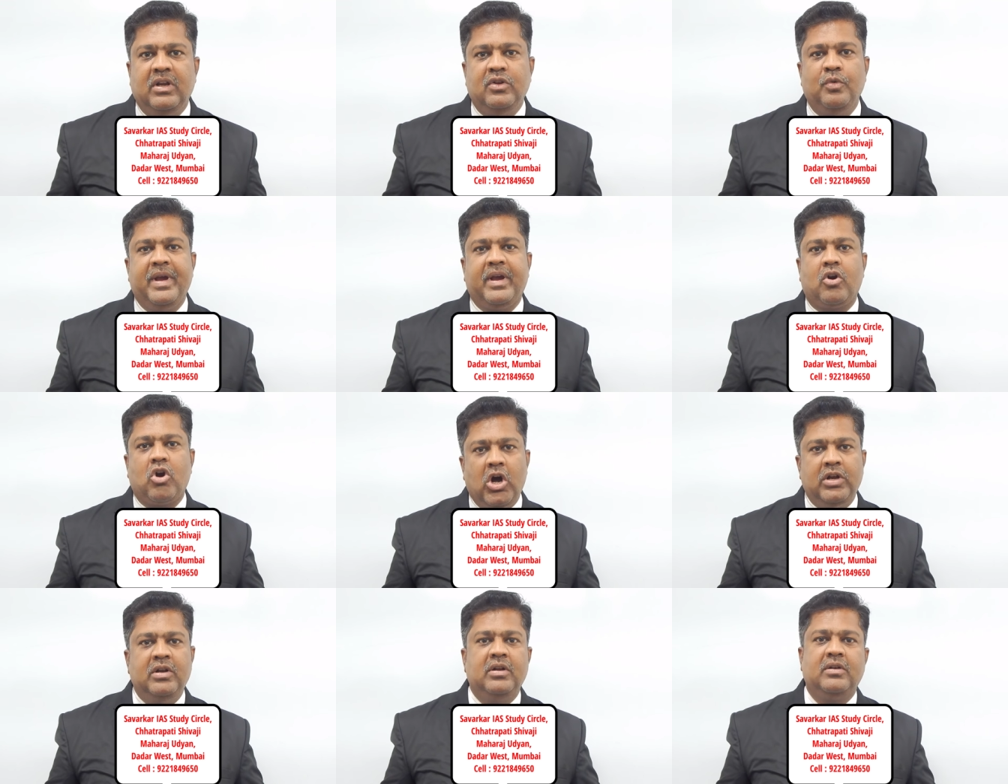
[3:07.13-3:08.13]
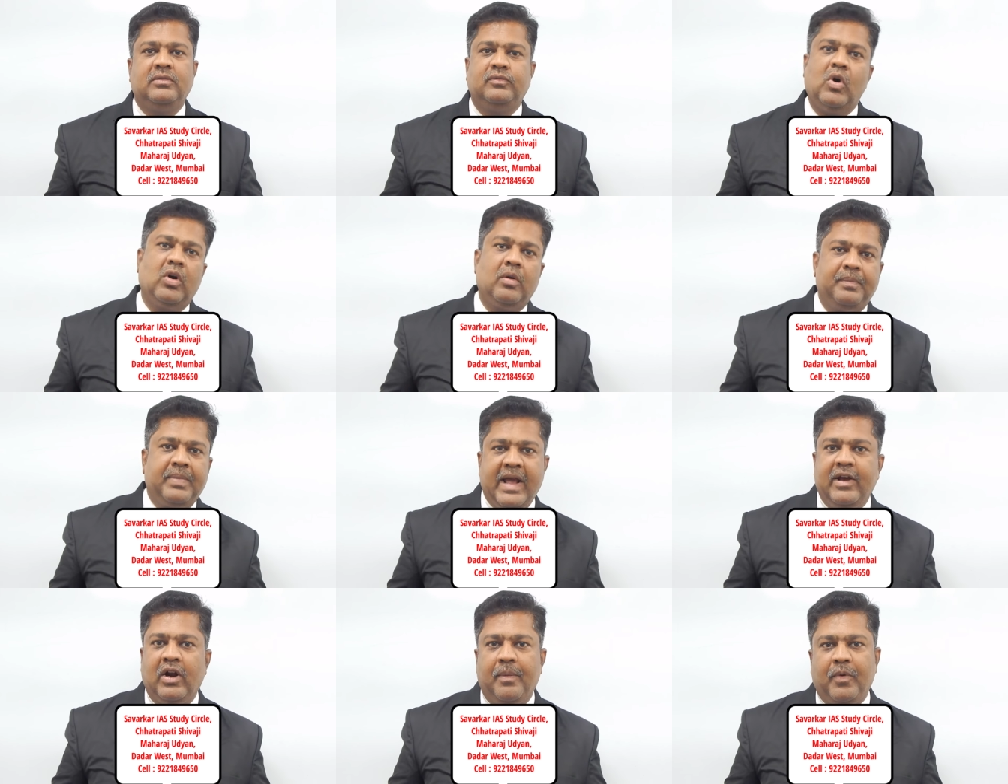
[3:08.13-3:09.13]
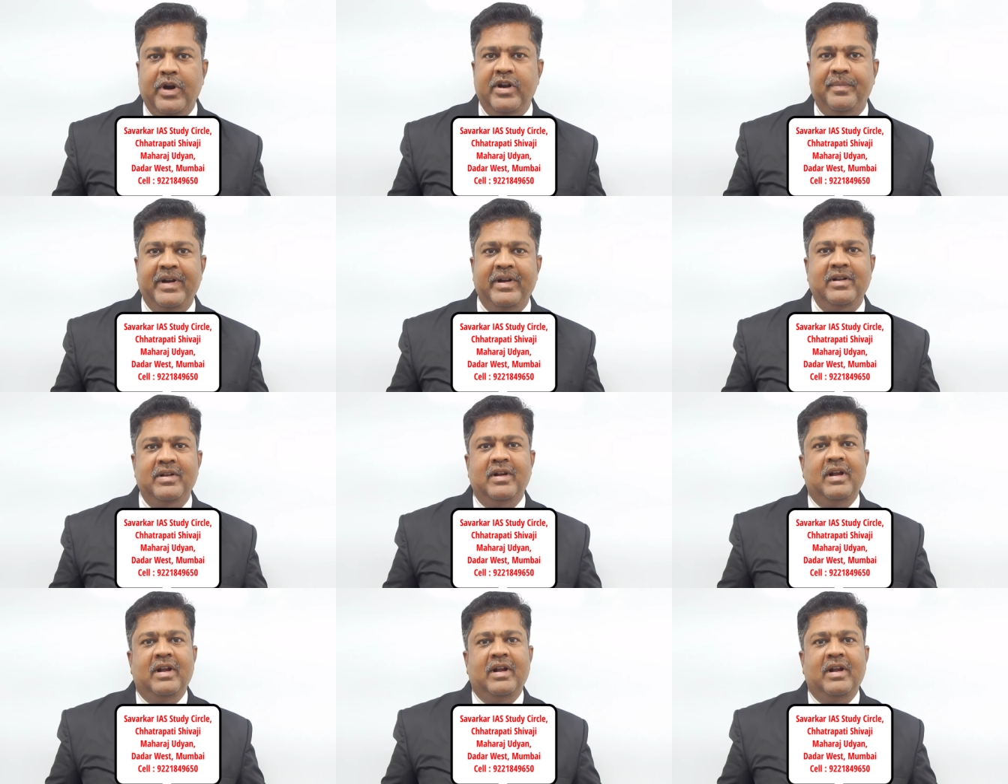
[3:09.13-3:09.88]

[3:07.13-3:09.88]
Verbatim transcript: You may call for prior appointment